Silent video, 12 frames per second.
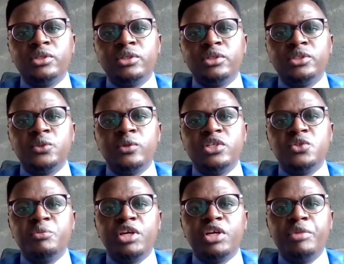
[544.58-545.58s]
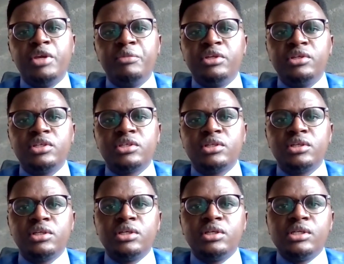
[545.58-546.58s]
soon as you make payment,
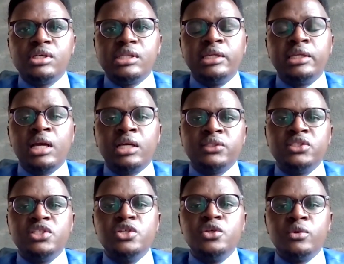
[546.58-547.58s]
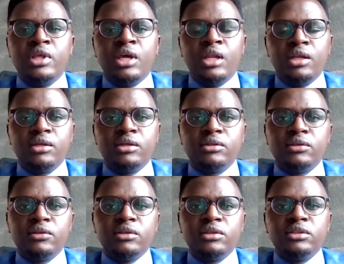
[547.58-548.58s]
the tax is due then.
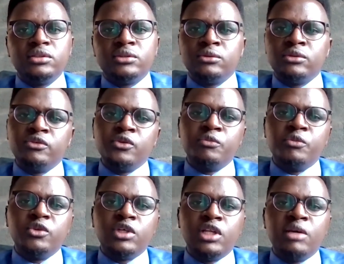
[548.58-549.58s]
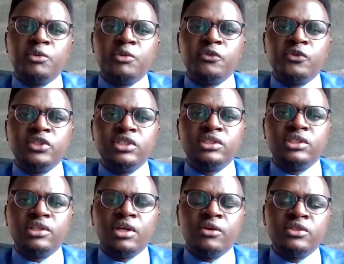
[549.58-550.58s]
So if you bought a laptop for
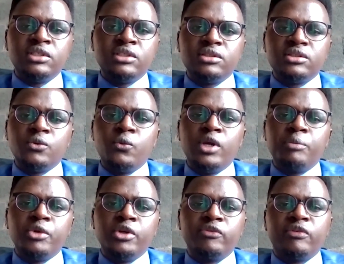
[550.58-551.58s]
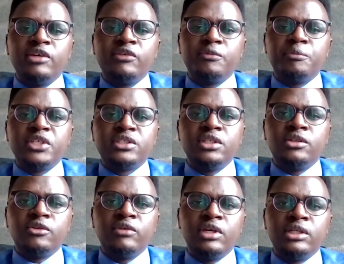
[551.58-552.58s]
60,000, so 1.5%
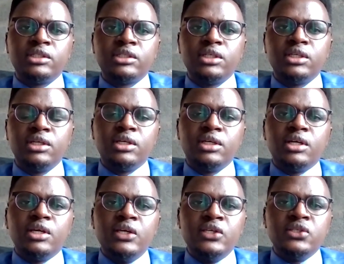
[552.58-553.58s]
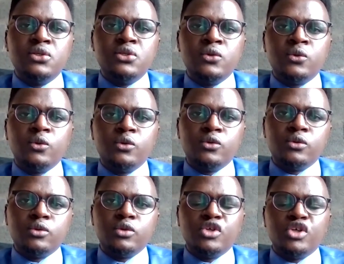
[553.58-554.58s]
of that is due
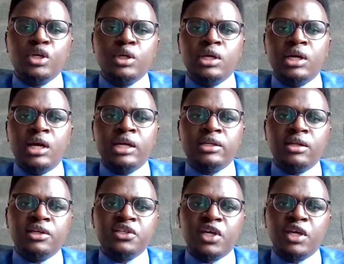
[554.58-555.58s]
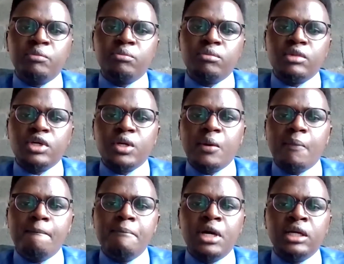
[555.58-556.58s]
at that time,
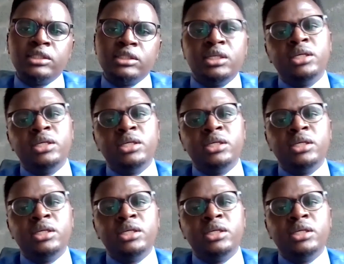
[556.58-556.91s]
but